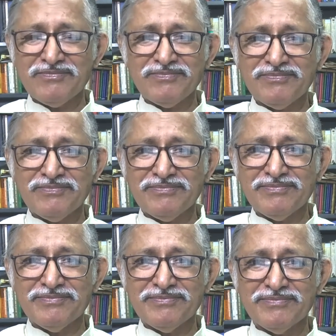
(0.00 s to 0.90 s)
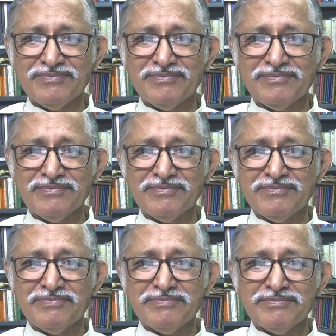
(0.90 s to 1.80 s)

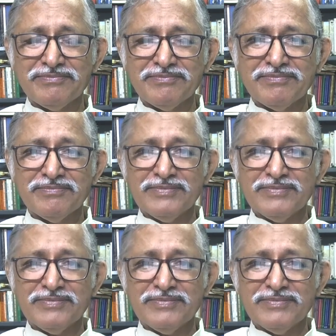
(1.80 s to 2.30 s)
Nobody speaks.